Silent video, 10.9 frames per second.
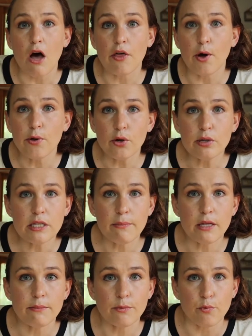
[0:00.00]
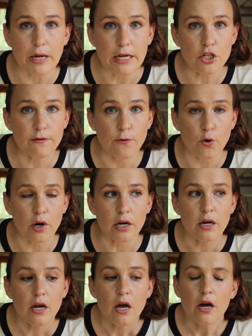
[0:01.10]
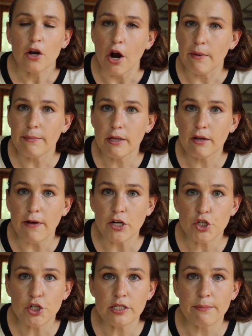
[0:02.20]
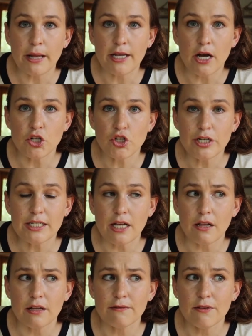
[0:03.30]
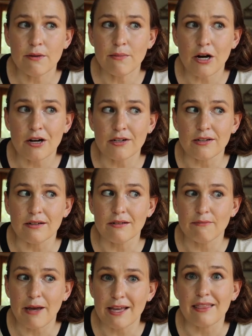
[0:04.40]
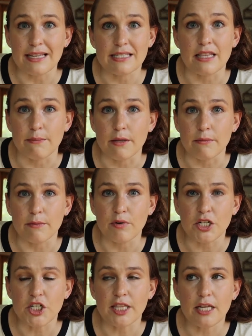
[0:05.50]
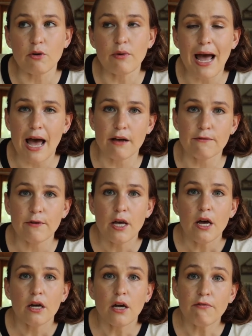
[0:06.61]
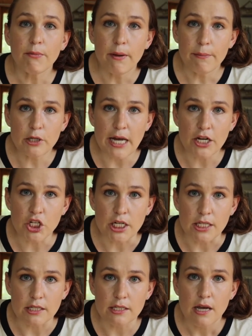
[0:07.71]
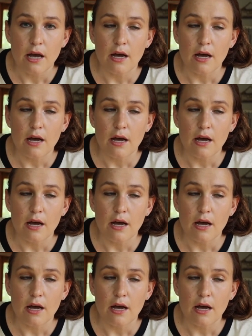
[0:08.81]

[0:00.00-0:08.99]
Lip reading: although there is a minimum wage for garment manufacturers in many countries, a lot of them are paid less than the minimum wage, and they don't have government protections